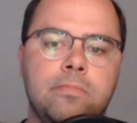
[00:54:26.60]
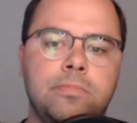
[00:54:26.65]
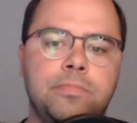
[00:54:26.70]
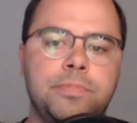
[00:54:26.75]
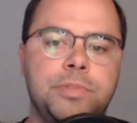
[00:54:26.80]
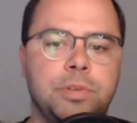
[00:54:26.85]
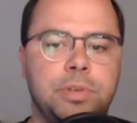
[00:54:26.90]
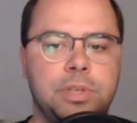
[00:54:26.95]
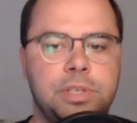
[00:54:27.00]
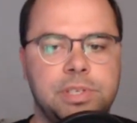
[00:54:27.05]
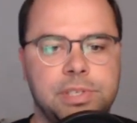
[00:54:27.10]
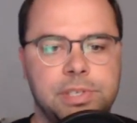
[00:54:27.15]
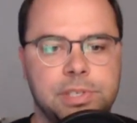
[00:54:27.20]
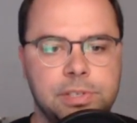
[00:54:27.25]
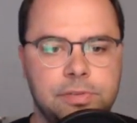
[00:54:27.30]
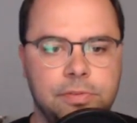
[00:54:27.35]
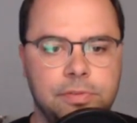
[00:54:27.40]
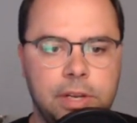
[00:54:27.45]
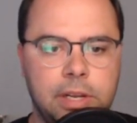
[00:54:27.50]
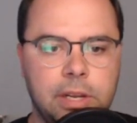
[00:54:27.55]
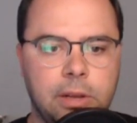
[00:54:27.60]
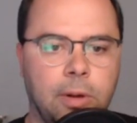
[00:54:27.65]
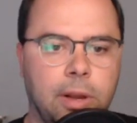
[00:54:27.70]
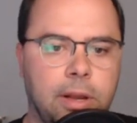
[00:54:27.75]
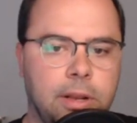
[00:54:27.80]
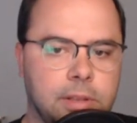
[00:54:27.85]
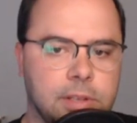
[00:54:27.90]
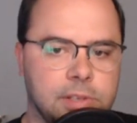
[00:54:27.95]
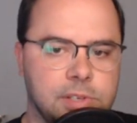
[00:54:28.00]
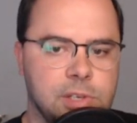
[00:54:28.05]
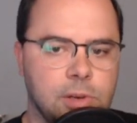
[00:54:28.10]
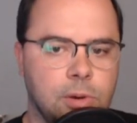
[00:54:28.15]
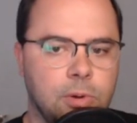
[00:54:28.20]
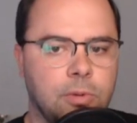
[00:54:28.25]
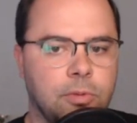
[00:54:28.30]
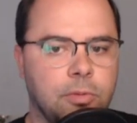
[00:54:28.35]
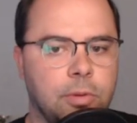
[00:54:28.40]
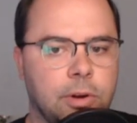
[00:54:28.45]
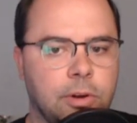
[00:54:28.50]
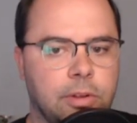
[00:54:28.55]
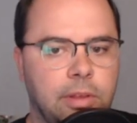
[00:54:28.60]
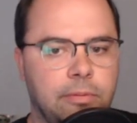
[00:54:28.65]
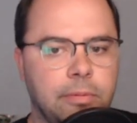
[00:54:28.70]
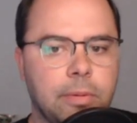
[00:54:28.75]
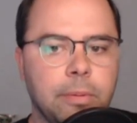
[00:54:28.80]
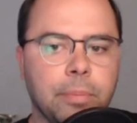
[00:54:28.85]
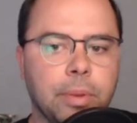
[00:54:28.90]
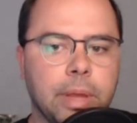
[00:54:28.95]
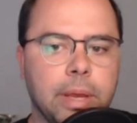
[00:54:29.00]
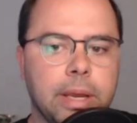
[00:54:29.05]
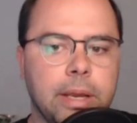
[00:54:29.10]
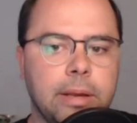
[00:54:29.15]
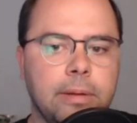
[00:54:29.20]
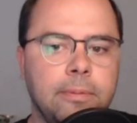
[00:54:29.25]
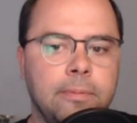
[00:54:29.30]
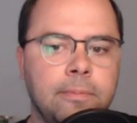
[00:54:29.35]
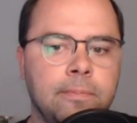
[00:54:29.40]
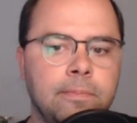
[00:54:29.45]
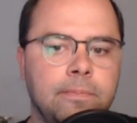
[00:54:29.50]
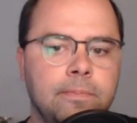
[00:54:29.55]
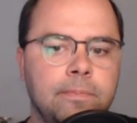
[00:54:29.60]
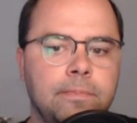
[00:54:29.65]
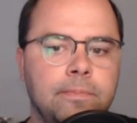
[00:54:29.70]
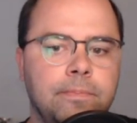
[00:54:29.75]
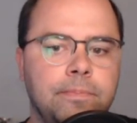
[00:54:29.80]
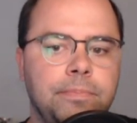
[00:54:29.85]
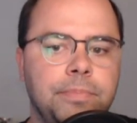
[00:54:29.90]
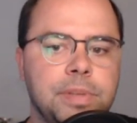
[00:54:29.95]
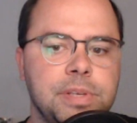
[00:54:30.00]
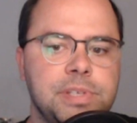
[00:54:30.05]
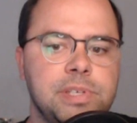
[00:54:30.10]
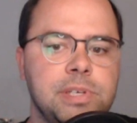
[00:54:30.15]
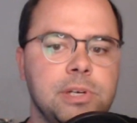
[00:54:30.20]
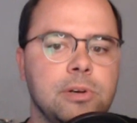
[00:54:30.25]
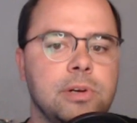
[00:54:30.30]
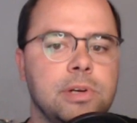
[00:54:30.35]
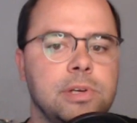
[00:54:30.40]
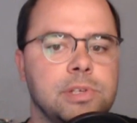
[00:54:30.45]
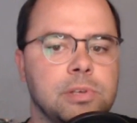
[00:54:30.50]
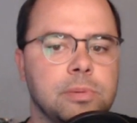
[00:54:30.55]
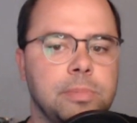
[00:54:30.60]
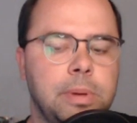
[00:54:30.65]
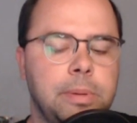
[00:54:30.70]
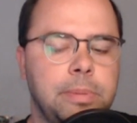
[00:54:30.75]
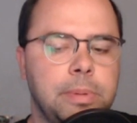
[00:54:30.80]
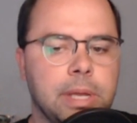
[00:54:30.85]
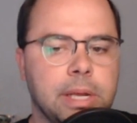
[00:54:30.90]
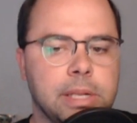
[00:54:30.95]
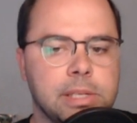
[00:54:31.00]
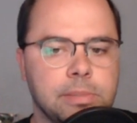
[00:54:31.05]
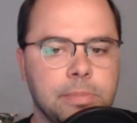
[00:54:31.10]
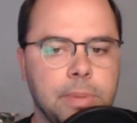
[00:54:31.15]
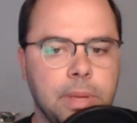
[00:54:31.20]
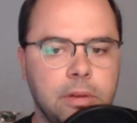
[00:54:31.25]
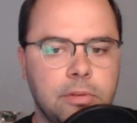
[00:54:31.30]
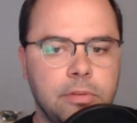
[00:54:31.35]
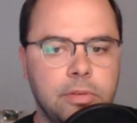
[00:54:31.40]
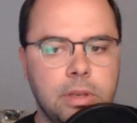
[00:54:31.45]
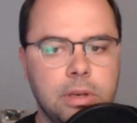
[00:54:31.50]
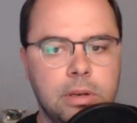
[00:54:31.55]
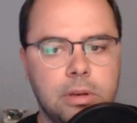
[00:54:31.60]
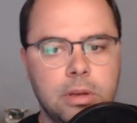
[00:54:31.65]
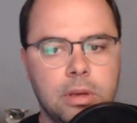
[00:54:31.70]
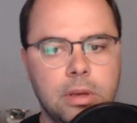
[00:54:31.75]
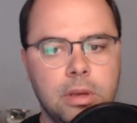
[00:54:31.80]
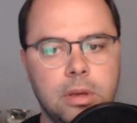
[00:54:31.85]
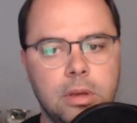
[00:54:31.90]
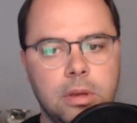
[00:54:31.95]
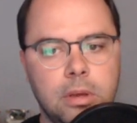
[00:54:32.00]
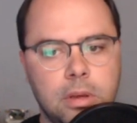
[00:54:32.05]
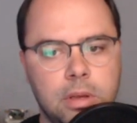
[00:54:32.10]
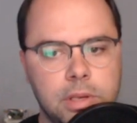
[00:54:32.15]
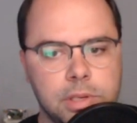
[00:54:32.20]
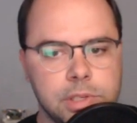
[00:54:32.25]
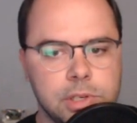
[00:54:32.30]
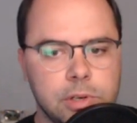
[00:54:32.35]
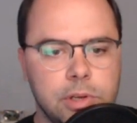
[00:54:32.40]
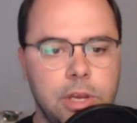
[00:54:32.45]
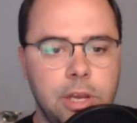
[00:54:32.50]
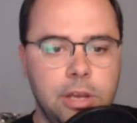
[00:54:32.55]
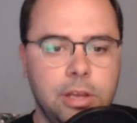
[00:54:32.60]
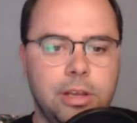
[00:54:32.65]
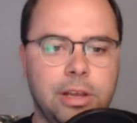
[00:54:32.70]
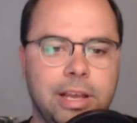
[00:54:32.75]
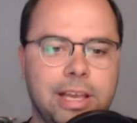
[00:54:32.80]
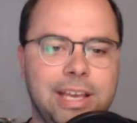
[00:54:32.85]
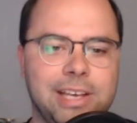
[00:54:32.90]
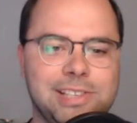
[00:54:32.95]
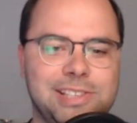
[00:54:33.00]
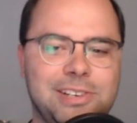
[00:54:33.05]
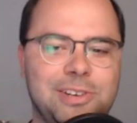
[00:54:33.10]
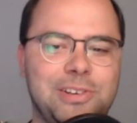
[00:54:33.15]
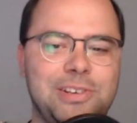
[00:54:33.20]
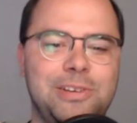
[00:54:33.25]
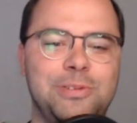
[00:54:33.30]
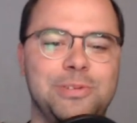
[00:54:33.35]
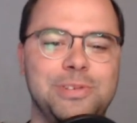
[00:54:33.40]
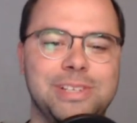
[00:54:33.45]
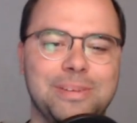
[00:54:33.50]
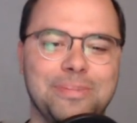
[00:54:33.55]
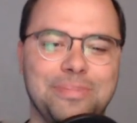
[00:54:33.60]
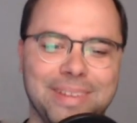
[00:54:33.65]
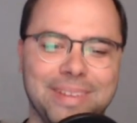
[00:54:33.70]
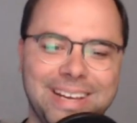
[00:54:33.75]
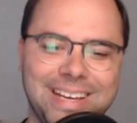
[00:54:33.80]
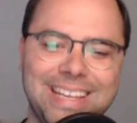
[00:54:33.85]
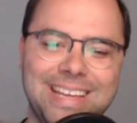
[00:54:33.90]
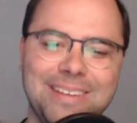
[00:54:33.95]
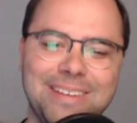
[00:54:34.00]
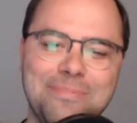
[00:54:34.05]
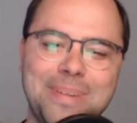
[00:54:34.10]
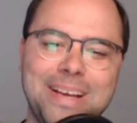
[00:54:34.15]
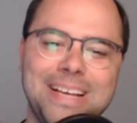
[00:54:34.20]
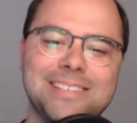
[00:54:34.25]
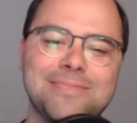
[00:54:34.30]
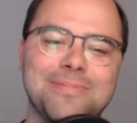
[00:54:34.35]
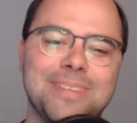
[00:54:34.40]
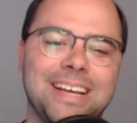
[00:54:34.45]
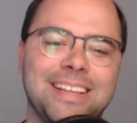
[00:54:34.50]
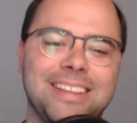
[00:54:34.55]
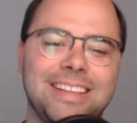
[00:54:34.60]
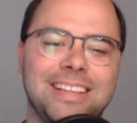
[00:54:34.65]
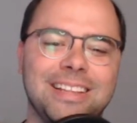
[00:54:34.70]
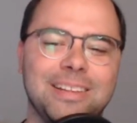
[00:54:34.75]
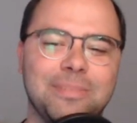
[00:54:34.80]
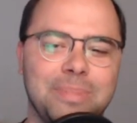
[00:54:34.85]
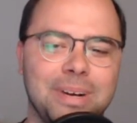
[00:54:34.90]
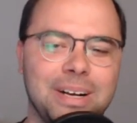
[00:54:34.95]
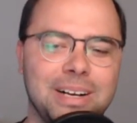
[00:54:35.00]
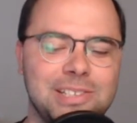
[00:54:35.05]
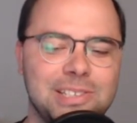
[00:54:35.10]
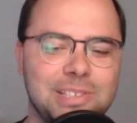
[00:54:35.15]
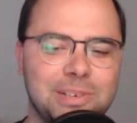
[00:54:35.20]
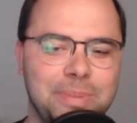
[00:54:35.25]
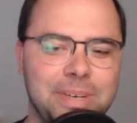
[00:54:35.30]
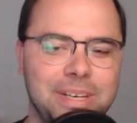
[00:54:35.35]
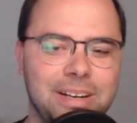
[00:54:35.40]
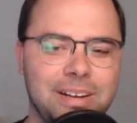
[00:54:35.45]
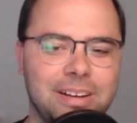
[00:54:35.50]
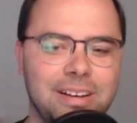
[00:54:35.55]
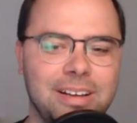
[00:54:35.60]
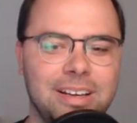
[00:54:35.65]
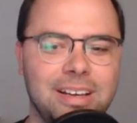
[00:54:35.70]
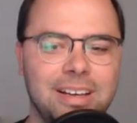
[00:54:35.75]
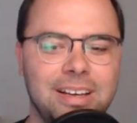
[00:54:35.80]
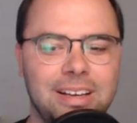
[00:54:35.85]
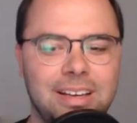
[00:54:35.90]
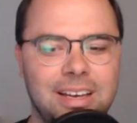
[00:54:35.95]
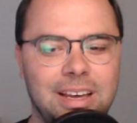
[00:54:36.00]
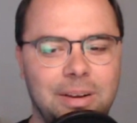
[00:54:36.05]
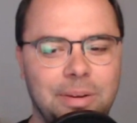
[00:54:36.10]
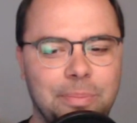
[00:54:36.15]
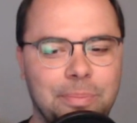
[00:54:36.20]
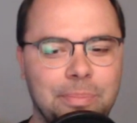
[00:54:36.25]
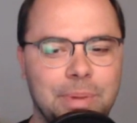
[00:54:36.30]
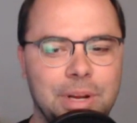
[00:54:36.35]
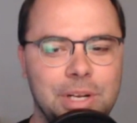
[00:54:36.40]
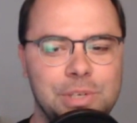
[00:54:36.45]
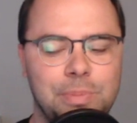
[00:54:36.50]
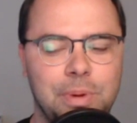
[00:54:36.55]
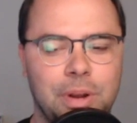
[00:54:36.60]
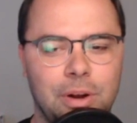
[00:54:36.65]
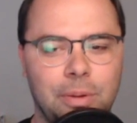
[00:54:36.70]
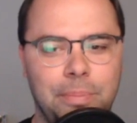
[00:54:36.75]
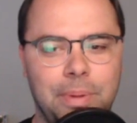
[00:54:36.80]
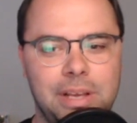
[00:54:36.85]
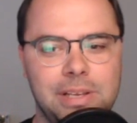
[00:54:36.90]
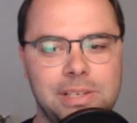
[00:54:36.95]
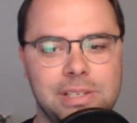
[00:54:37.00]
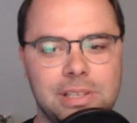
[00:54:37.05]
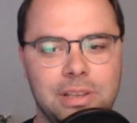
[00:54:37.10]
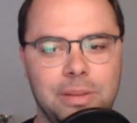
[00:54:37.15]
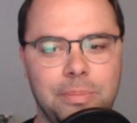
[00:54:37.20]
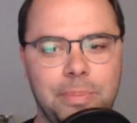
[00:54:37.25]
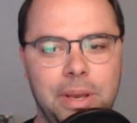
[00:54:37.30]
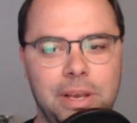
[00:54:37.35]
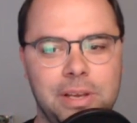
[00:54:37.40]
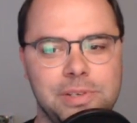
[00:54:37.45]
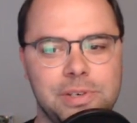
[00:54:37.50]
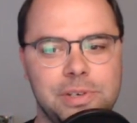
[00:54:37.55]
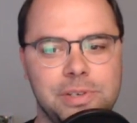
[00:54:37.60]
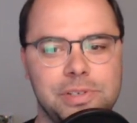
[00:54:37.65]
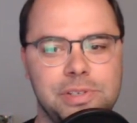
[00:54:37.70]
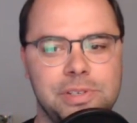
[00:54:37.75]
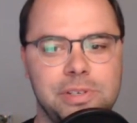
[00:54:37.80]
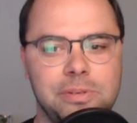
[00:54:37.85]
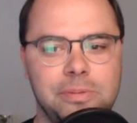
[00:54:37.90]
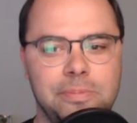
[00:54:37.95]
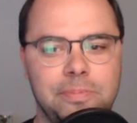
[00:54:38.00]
So this is fitting right in the zone of where they've been playing this series. So maybe that's a benefit because I guess they're used to playing that pace. But I think the Bucks will be at a much better pace than the Pacers.